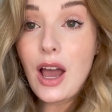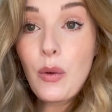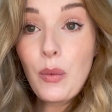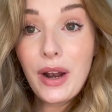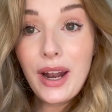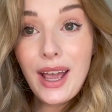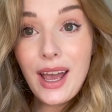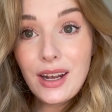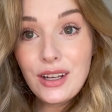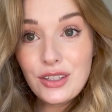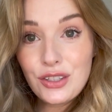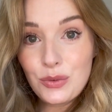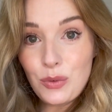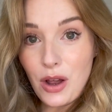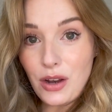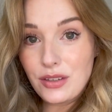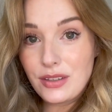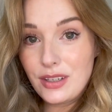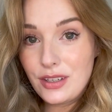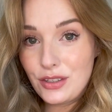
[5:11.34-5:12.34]
I went ahead and
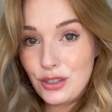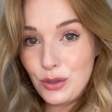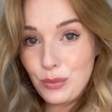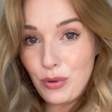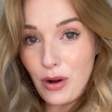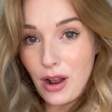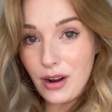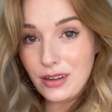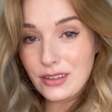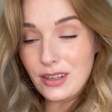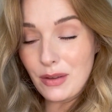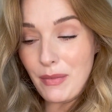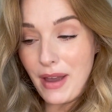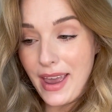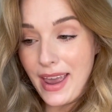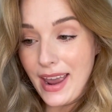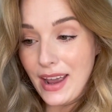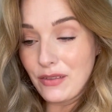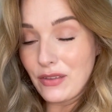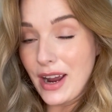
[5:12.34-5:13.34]
swatched these two products on my
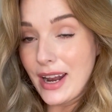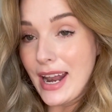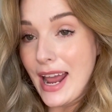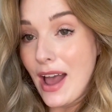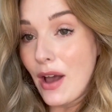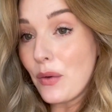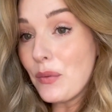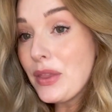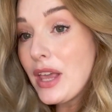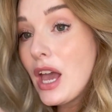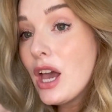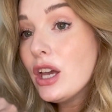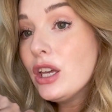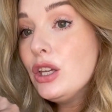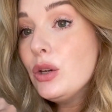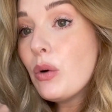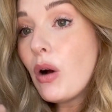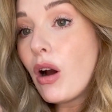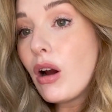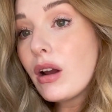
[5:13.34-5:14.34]
hand right now.
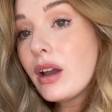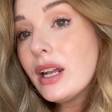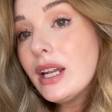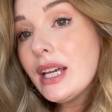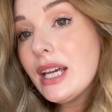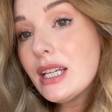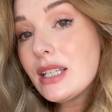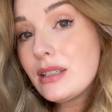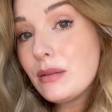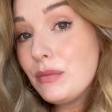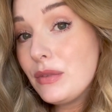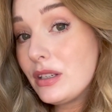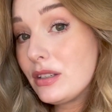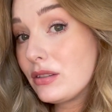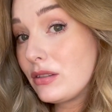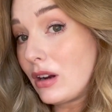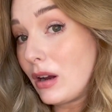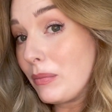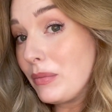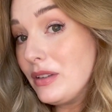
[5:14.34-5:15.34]
You are gonna get some
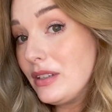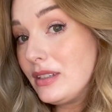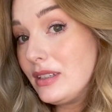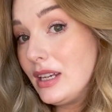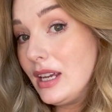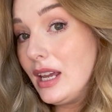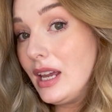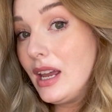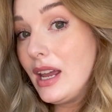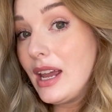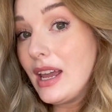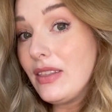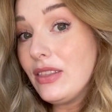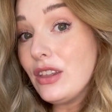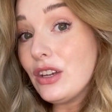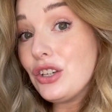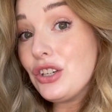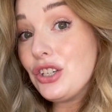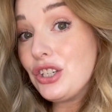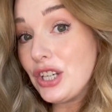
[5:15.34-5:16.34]
discrepancy in
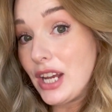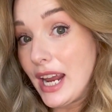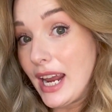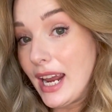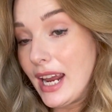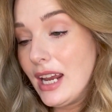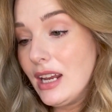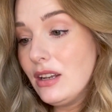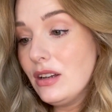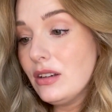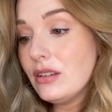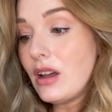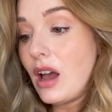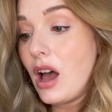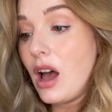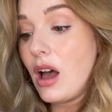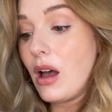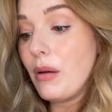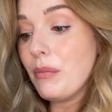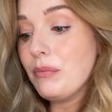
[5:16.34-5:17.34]
the shade.
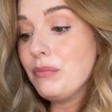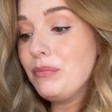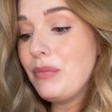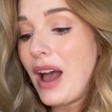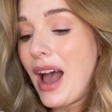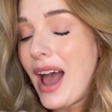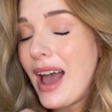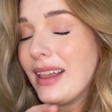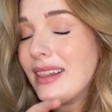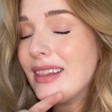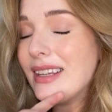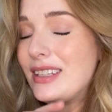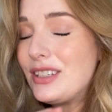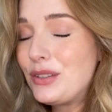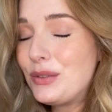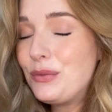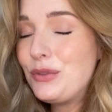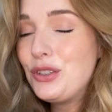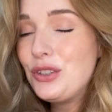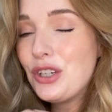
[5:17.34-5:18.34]

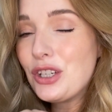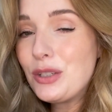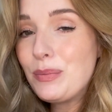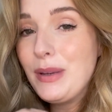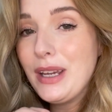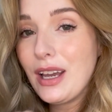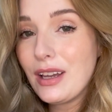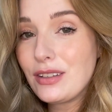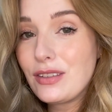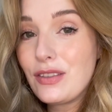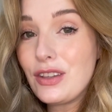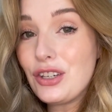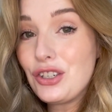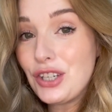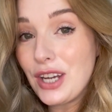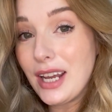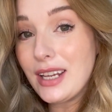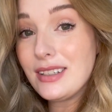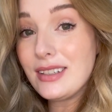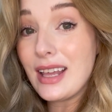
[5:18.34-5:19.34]
It's just because of the
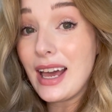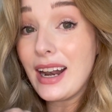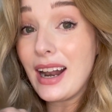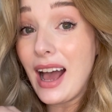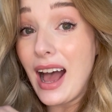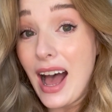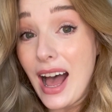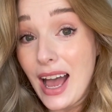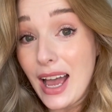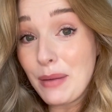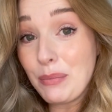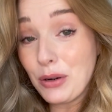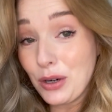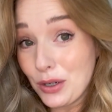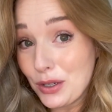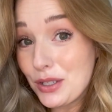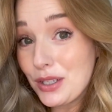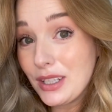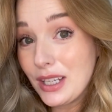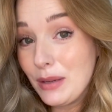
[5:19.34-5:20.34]
shades that I
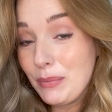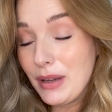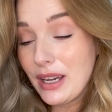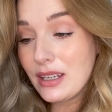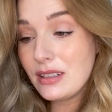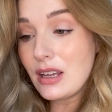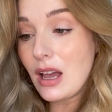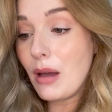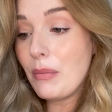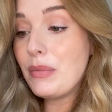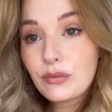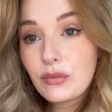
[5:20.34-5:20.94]
personally picked up.